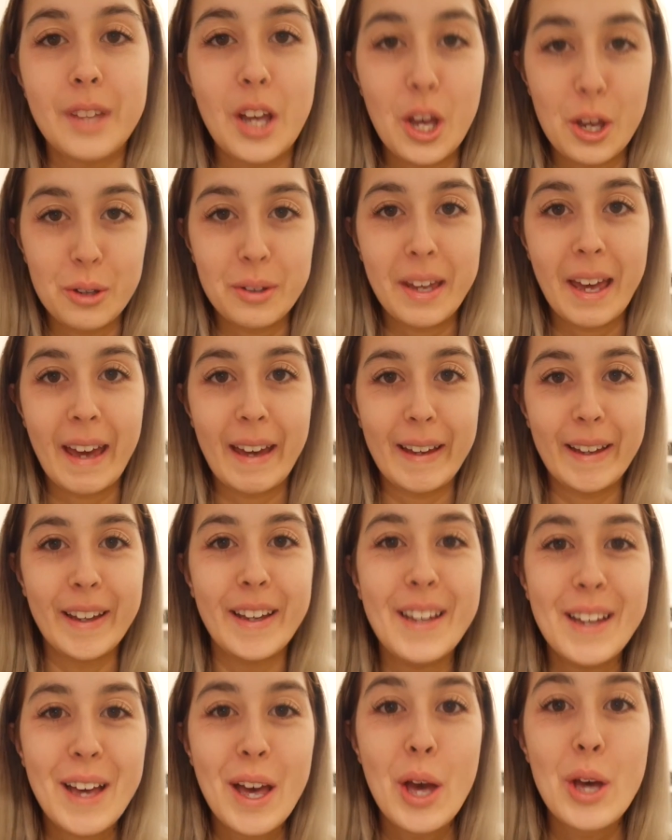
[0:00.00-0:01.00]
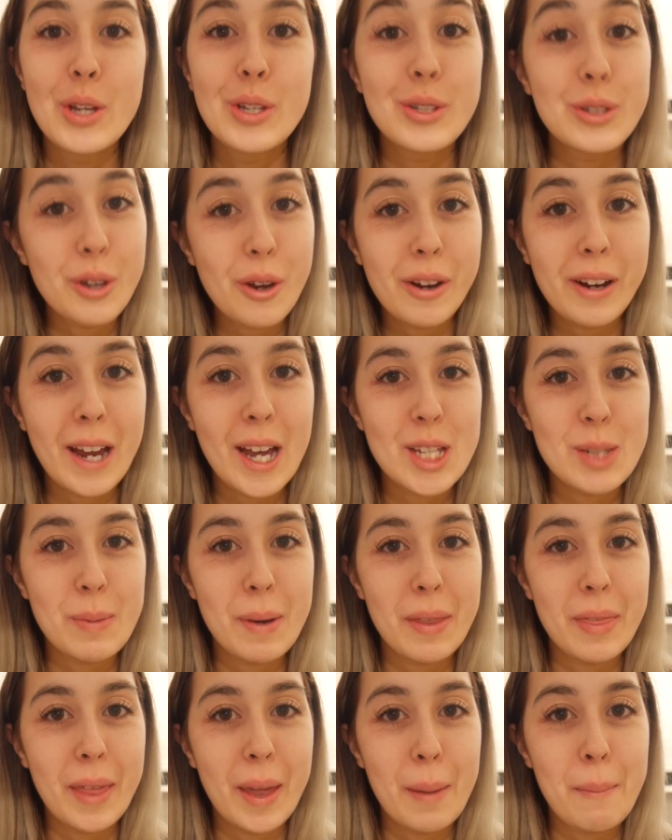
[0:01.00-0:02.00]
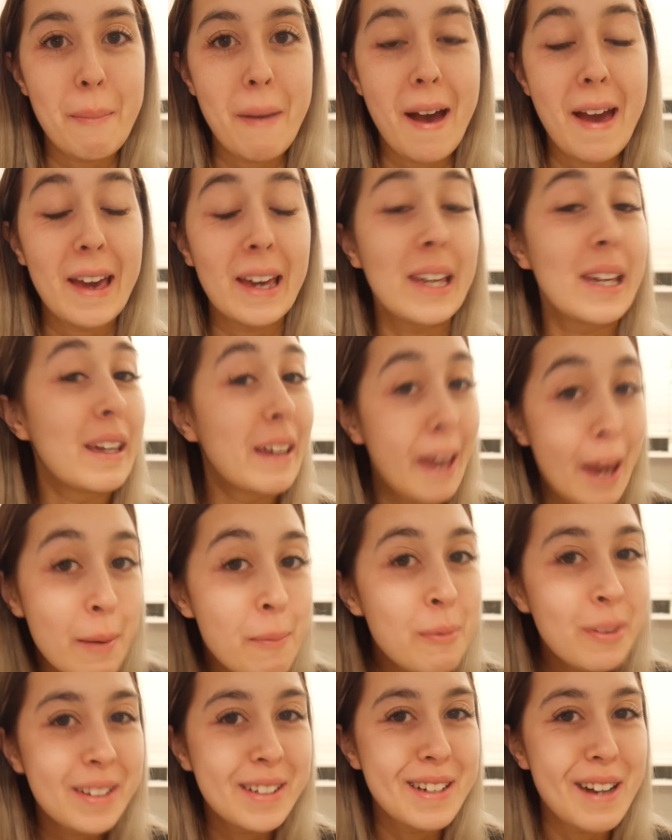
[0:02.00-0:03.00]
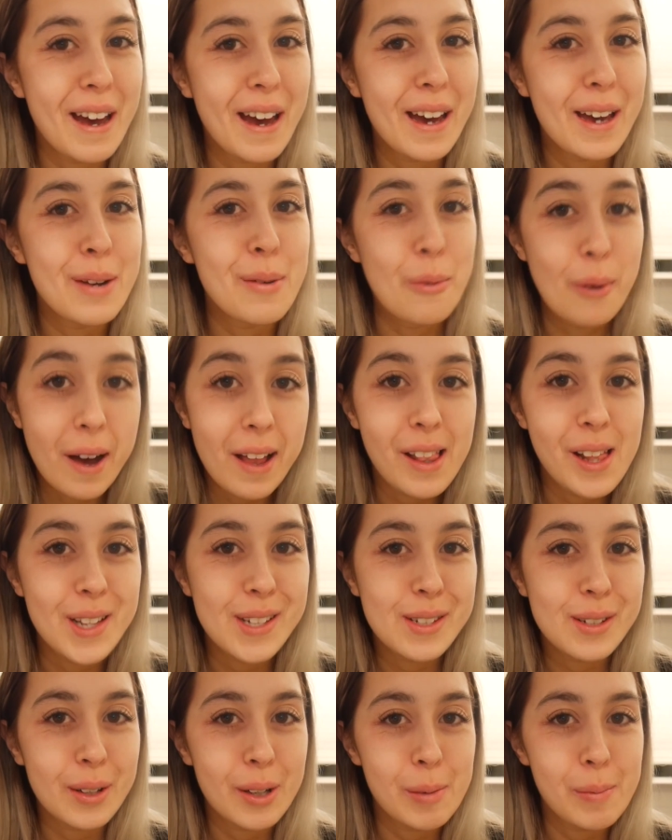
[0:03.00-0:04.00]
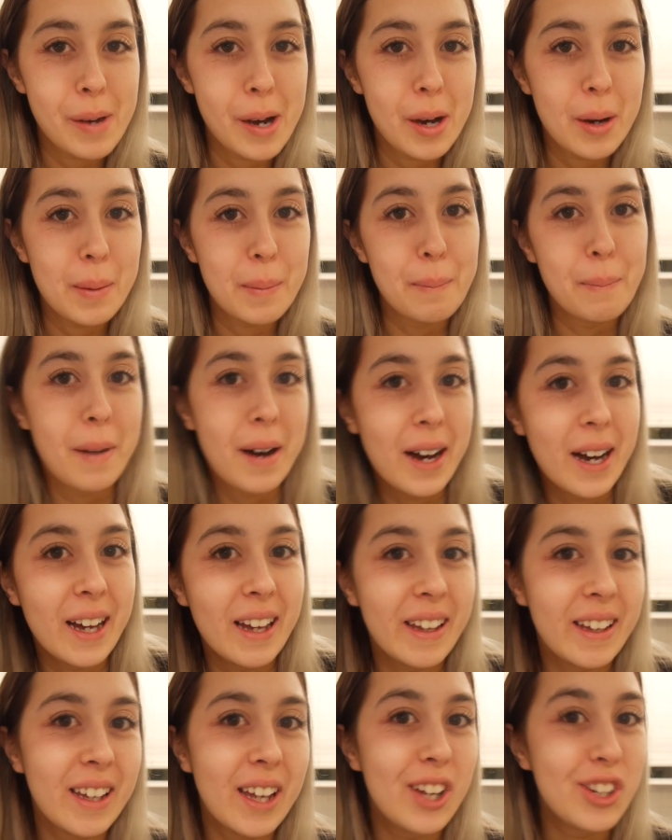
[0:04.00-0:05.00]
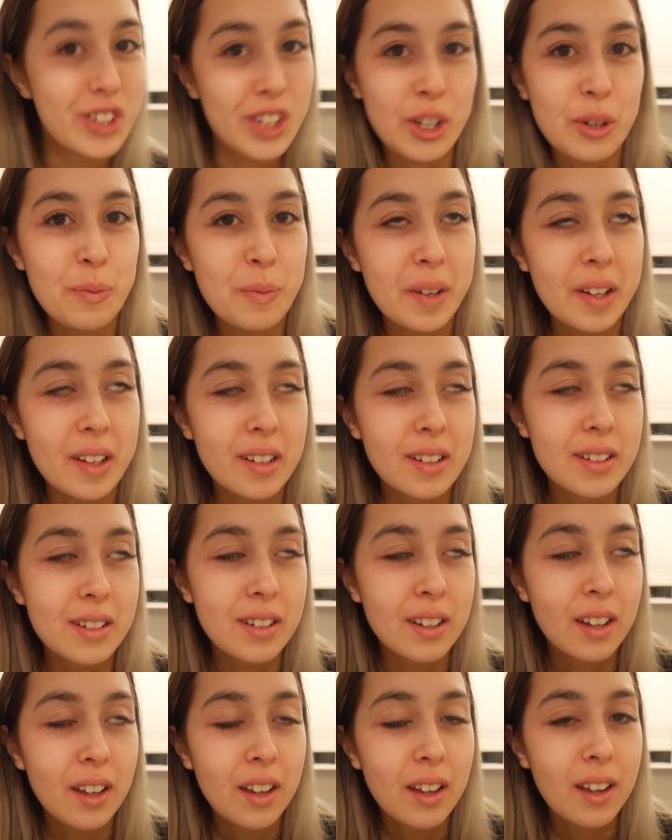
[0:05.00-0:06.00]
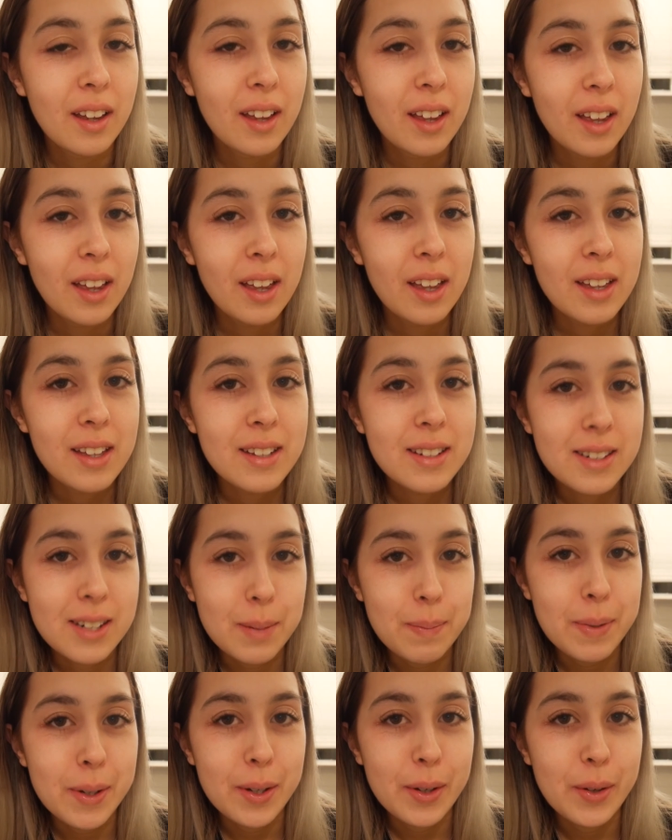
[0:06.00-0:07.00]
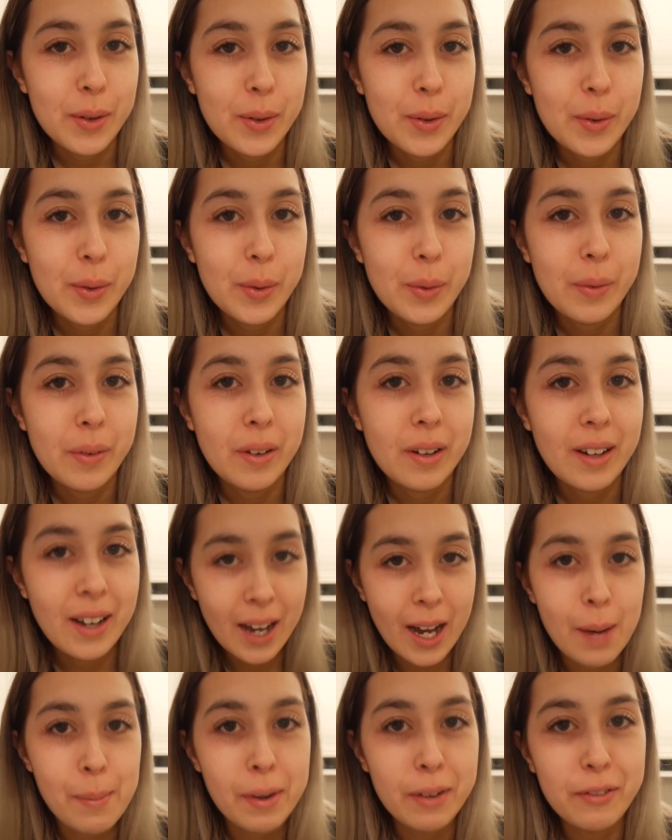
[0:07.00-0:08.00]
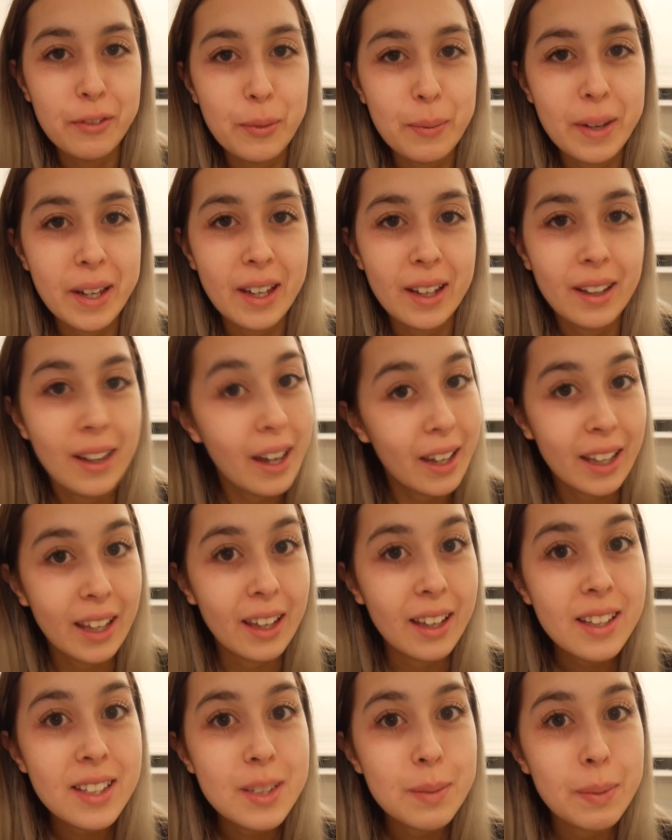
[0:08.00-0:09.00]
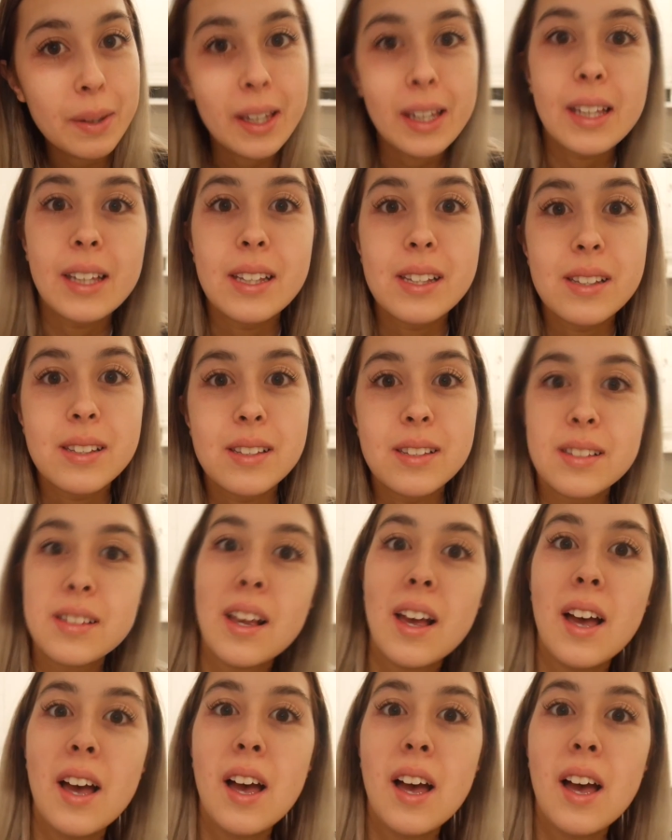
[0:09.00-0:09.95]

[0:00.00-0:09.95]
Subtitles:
Okay, sorry guys about that. My camera died while I was talking about my achievement. Typical karma for me, I guess, because